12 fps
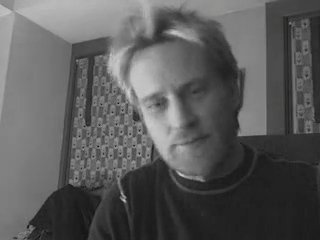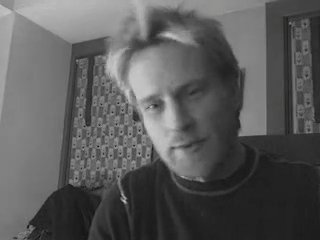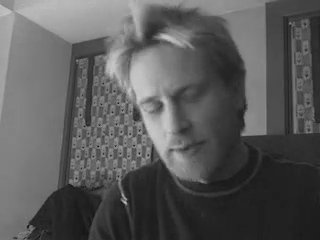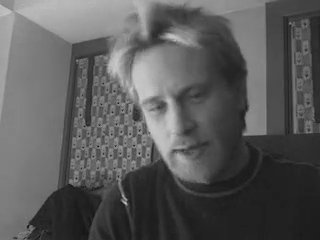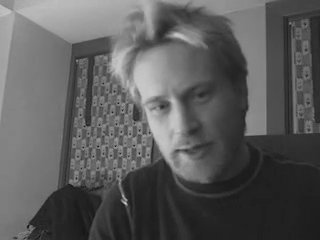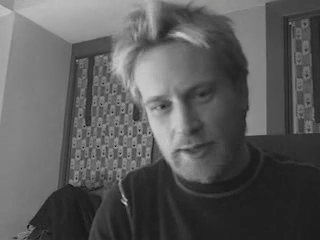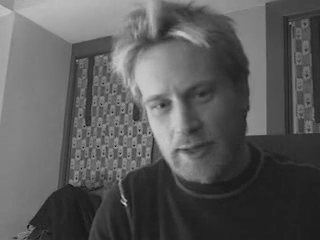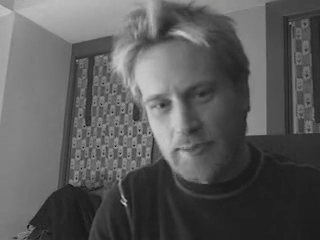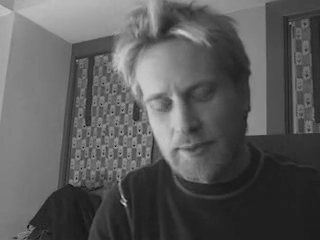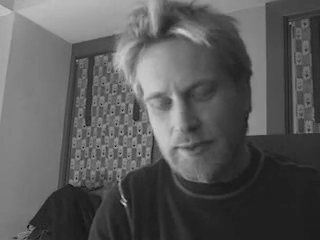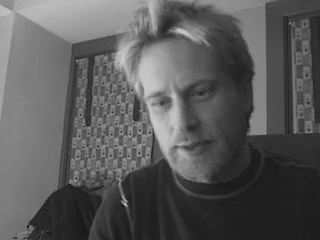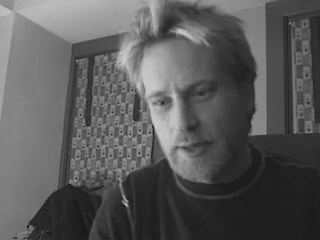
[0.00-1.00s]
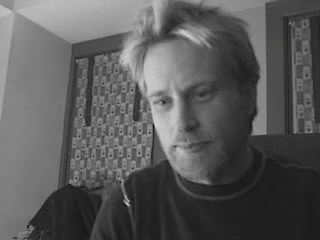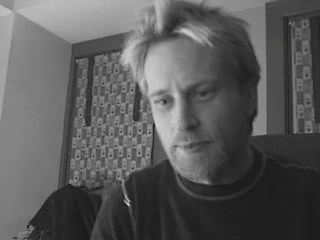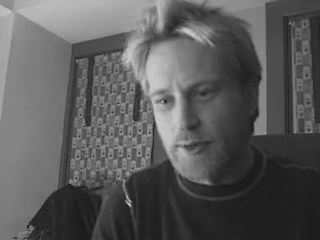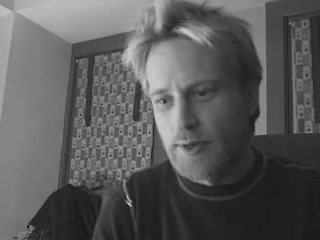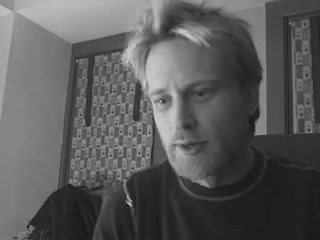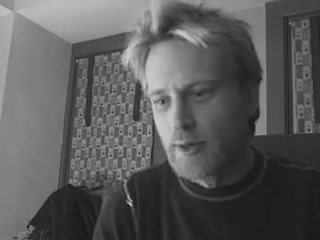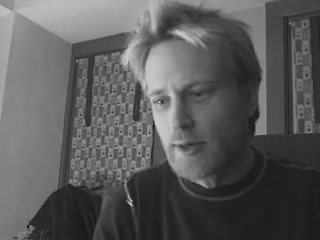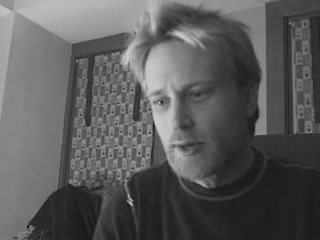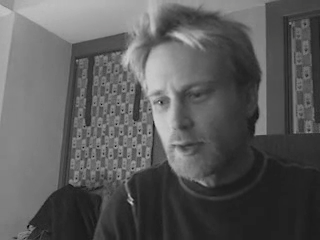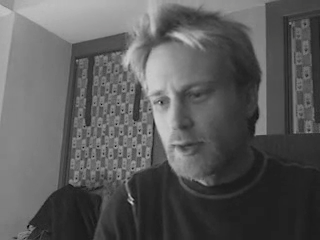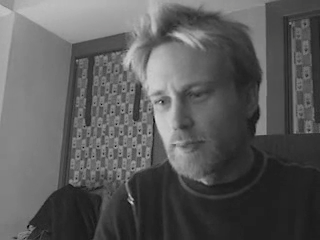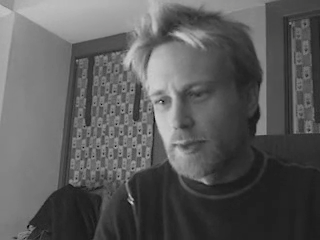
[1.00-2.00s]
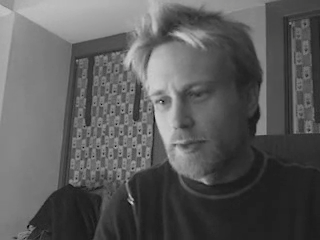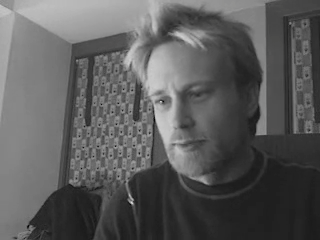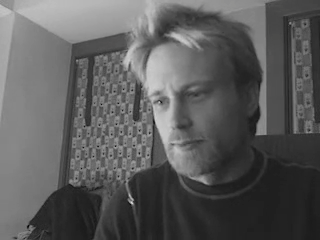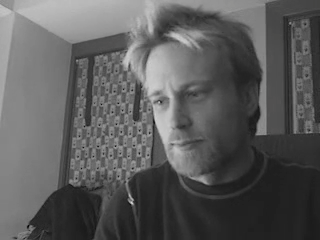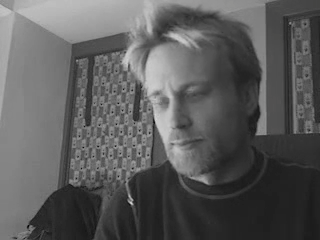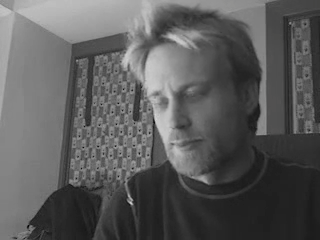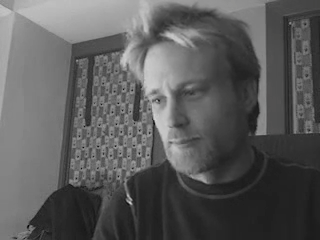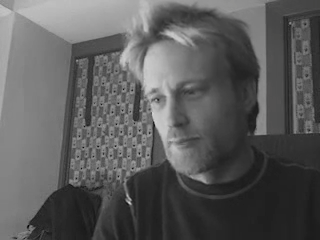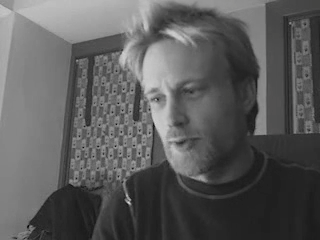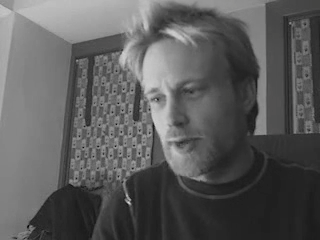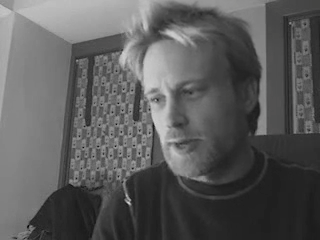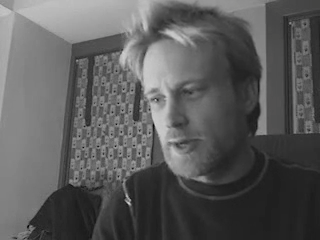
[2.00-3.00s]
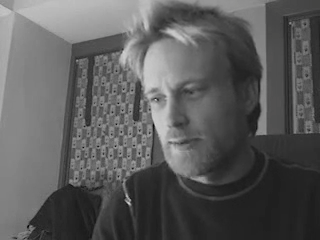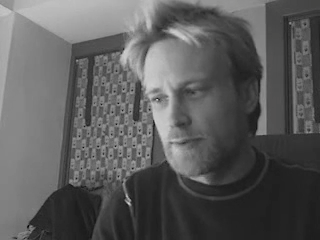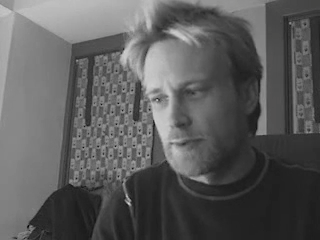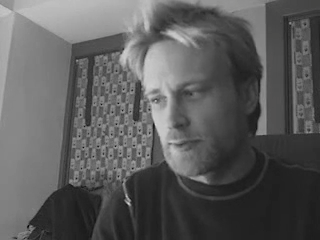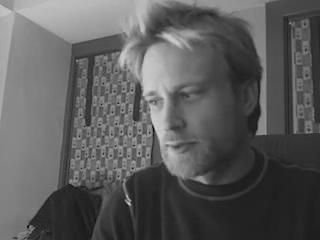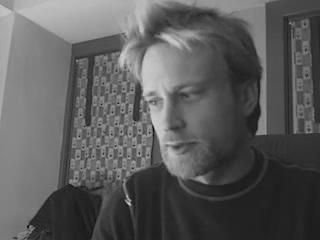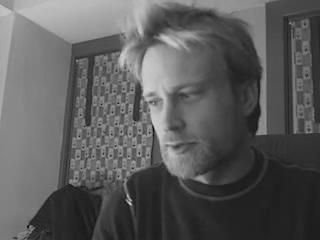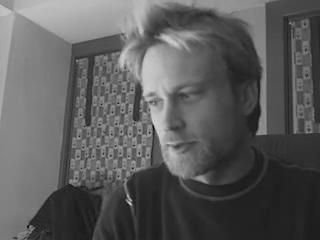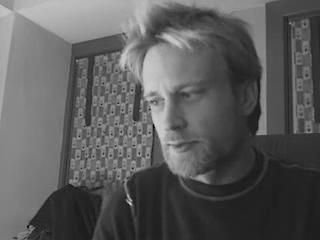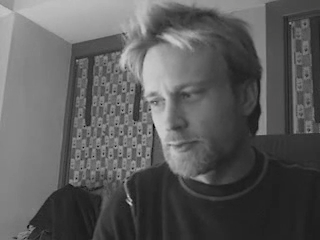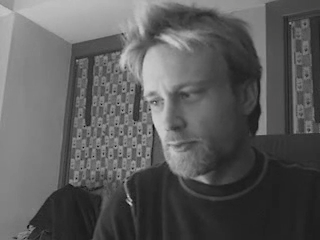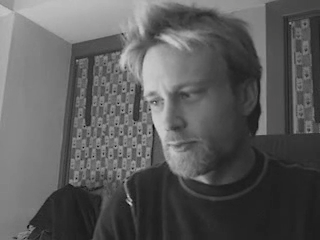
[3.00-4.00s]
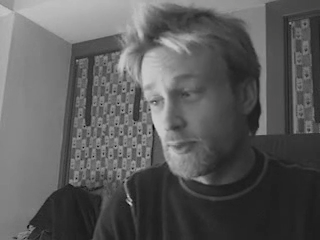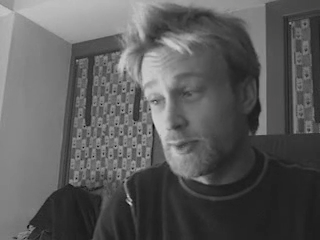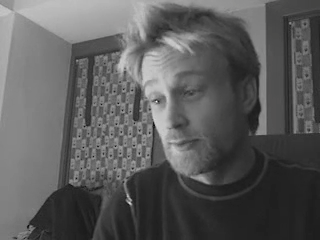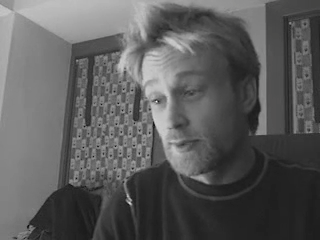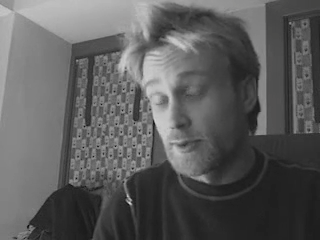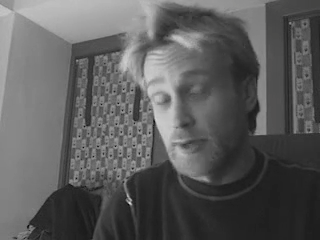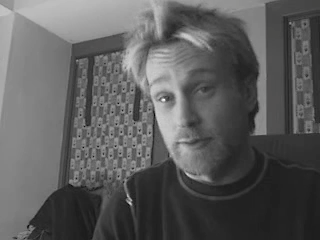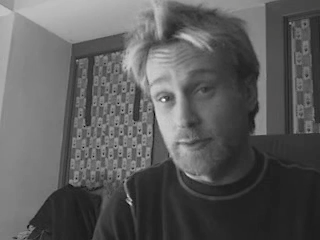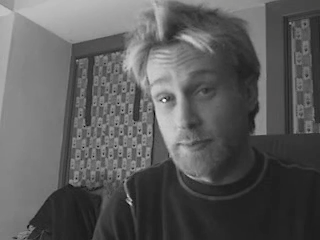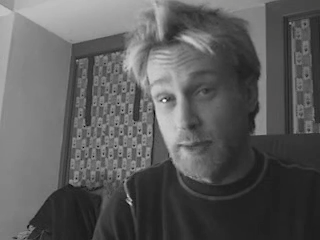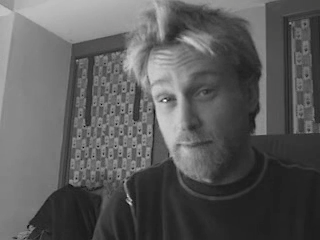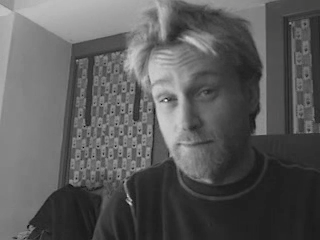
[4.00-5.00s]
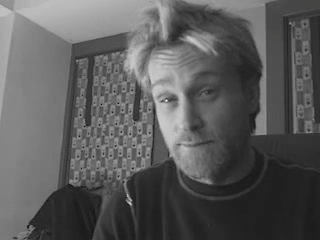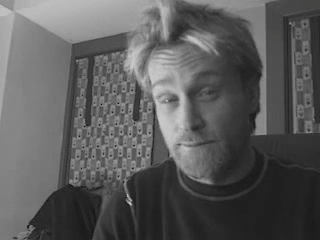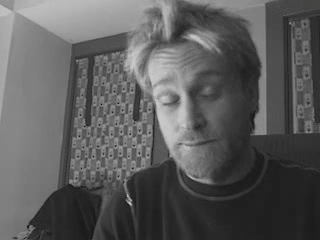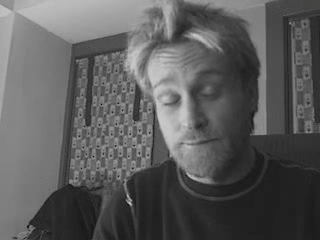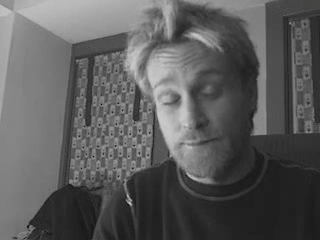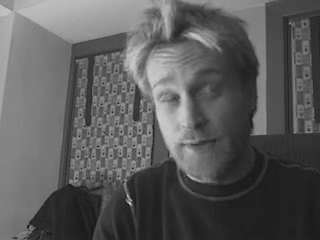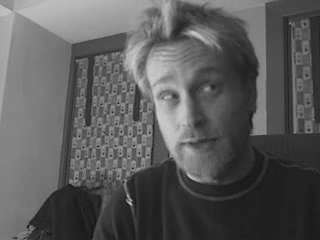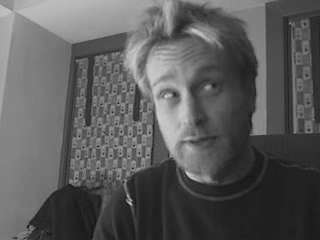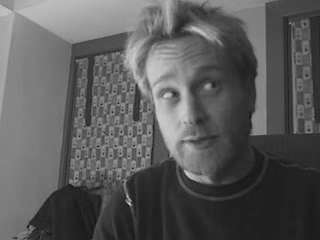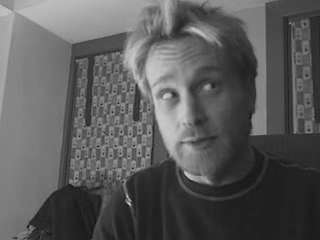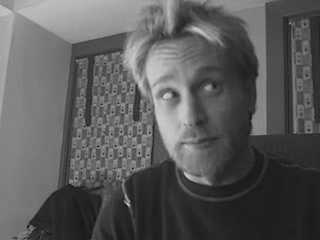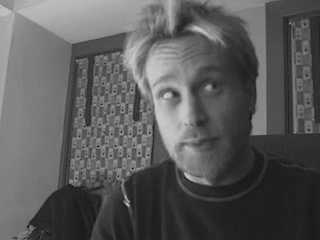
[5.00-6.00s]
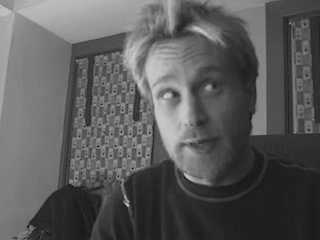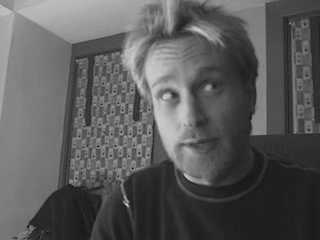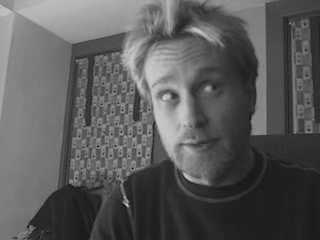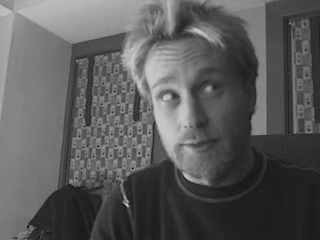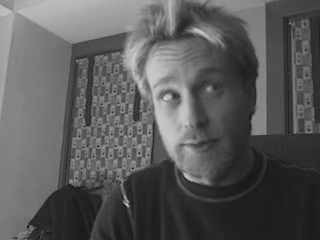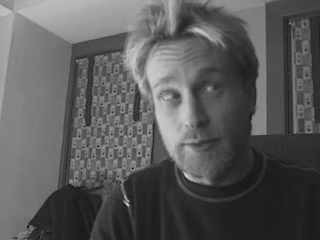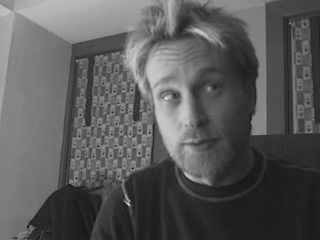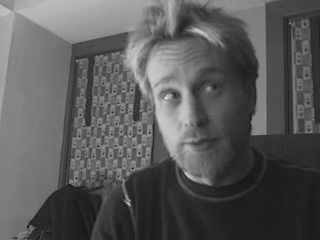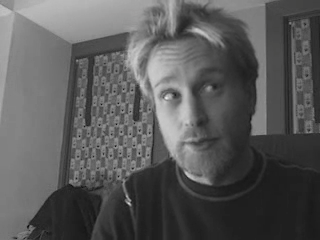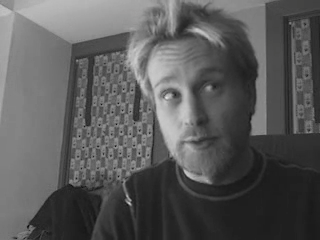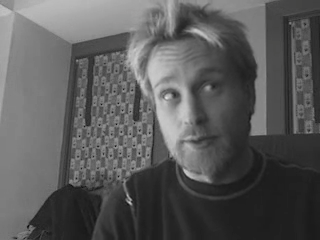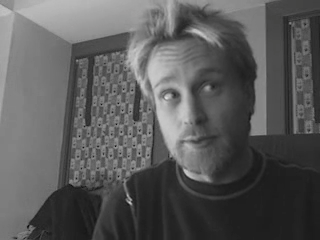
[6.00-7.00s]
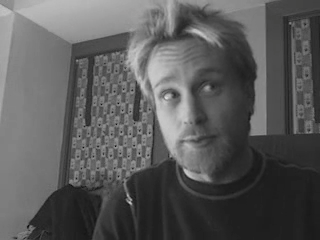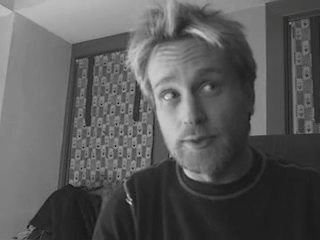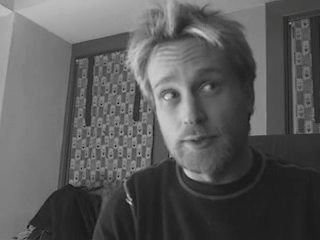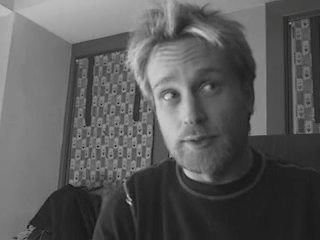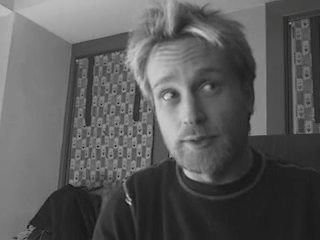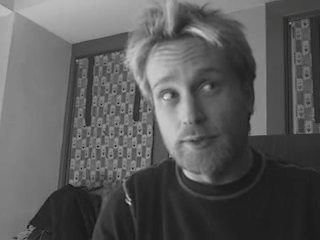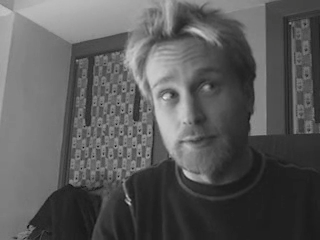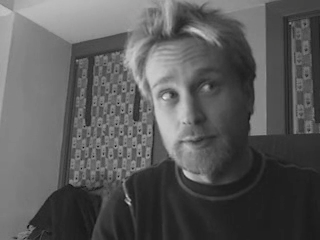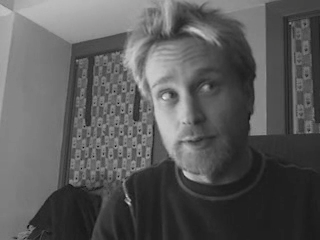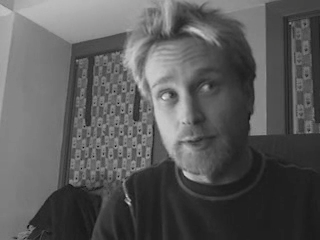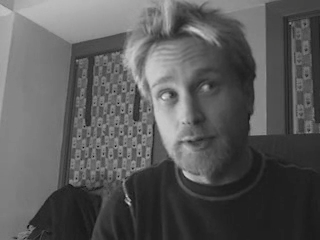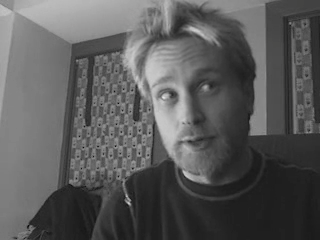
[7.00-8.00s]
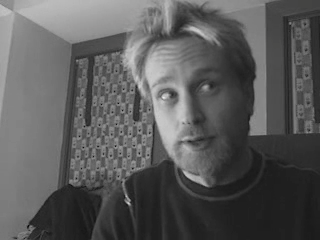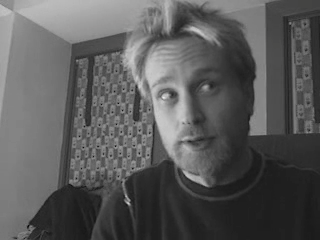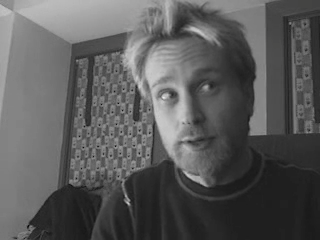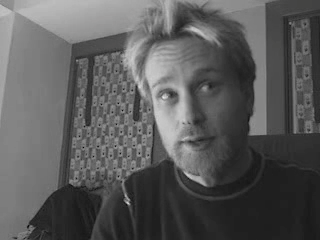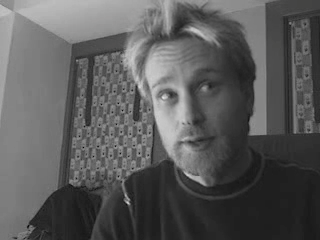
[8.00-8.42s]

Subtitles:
I mean, even from an economic standpoint, I mean, the break even on this is we'd really have to make a fuckload of money on the oil that we took over there.